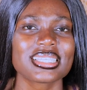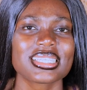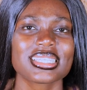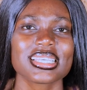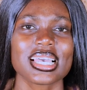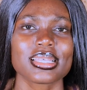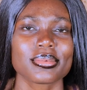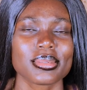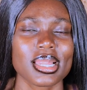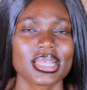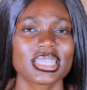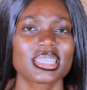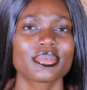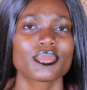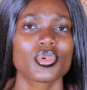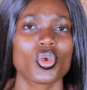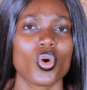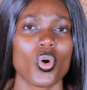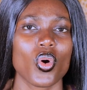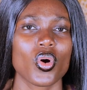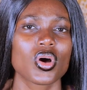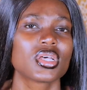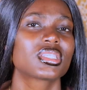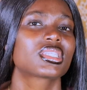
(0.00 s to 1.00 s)

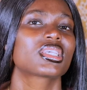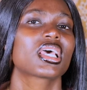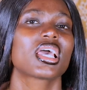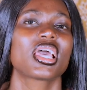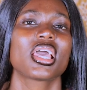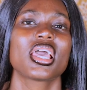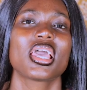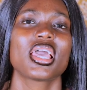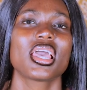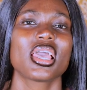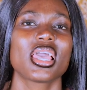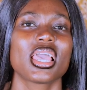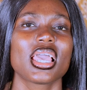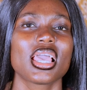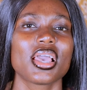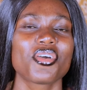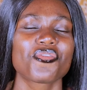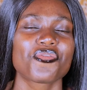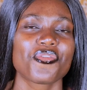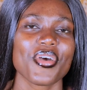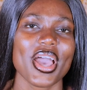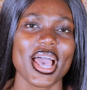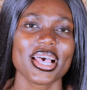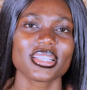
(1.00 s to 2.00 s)
because
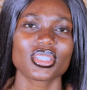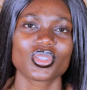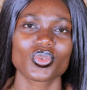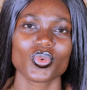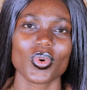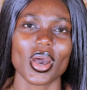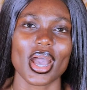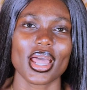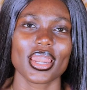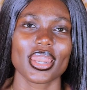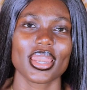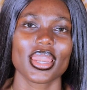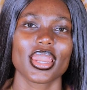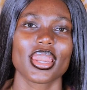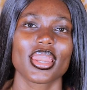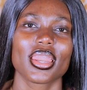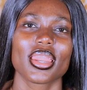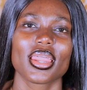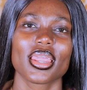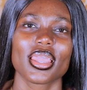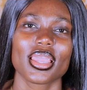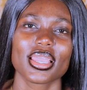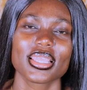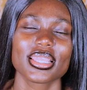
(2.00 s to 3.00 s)
first one,
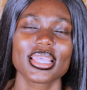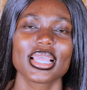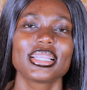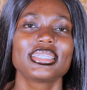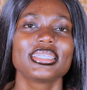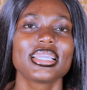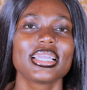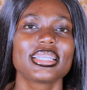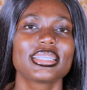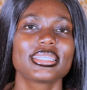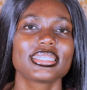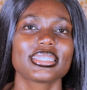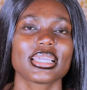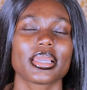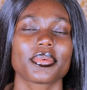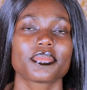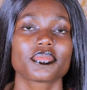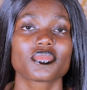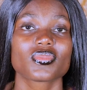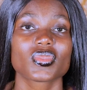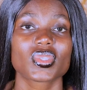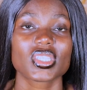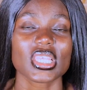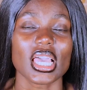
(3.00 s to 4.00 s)
the
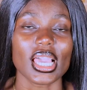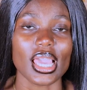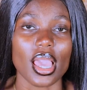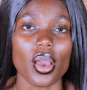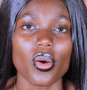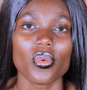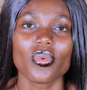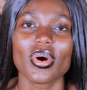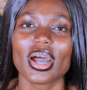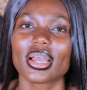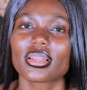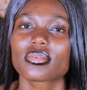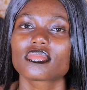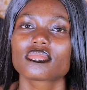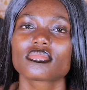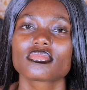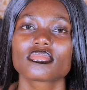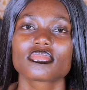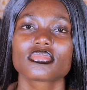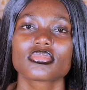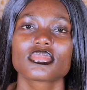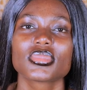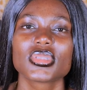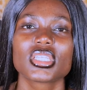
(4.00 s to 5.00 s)
second one,
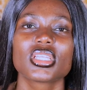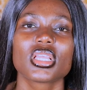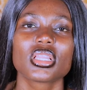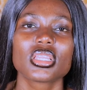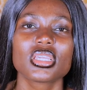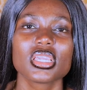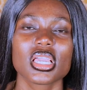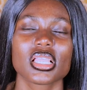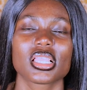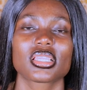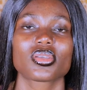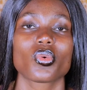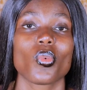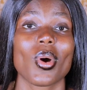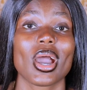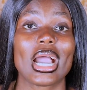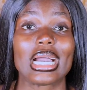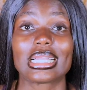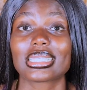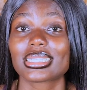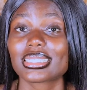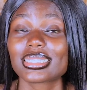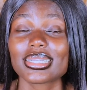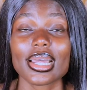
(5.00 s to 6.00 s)
the
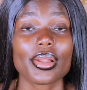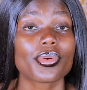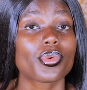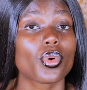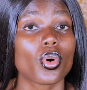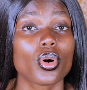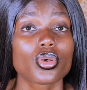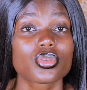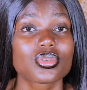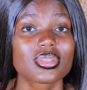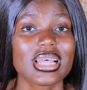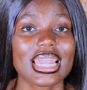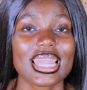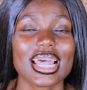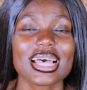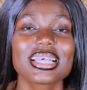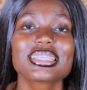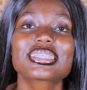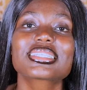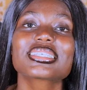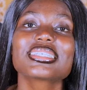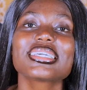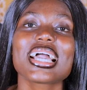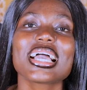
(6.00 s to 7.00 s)
Wagadrena doors. Then I'm
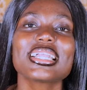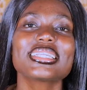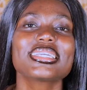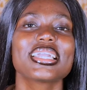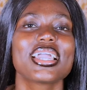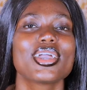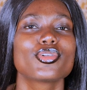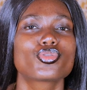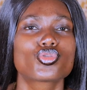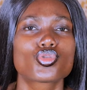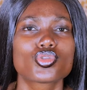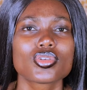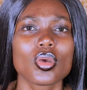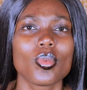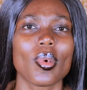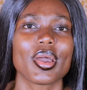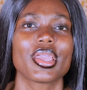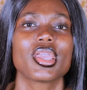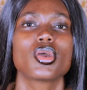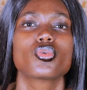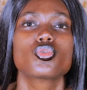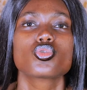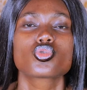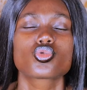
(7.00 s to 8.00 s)
saying the two my
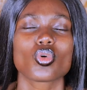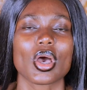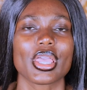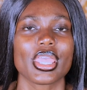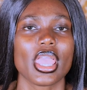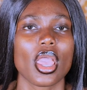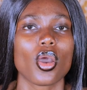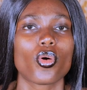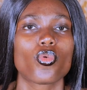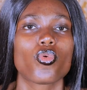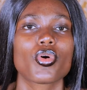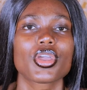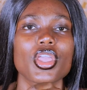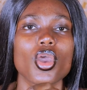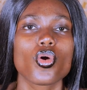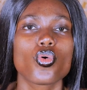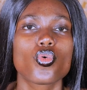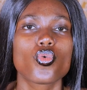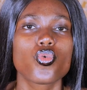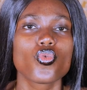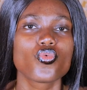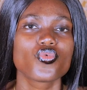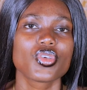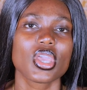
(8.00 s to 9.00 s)
Yaguswa Yakoyan